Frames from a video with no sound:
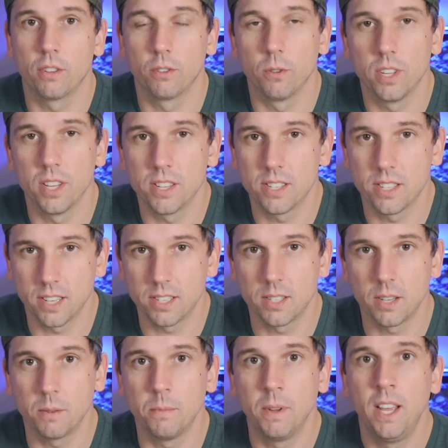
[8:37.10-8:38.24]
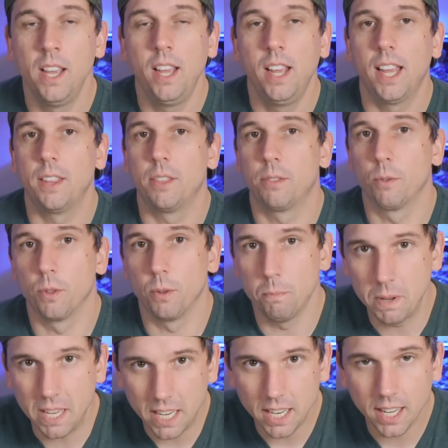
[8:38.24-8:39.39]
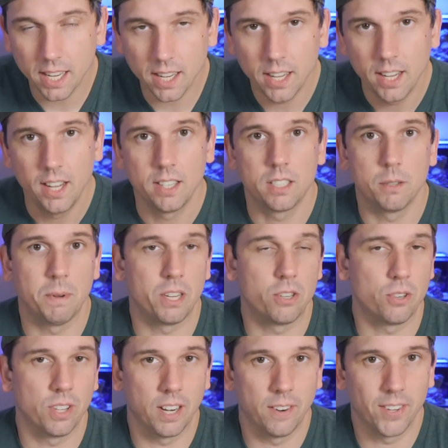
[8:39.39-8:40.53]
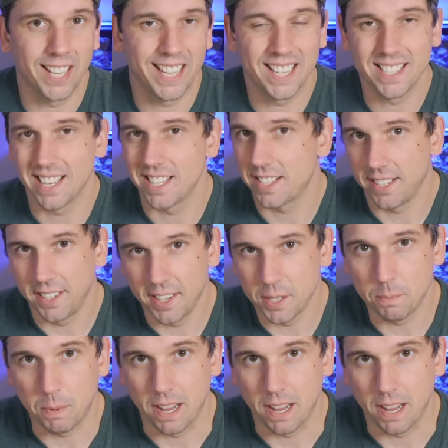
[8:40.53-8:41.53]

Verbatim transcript: through this system and through the media to make sure that everything is as clean as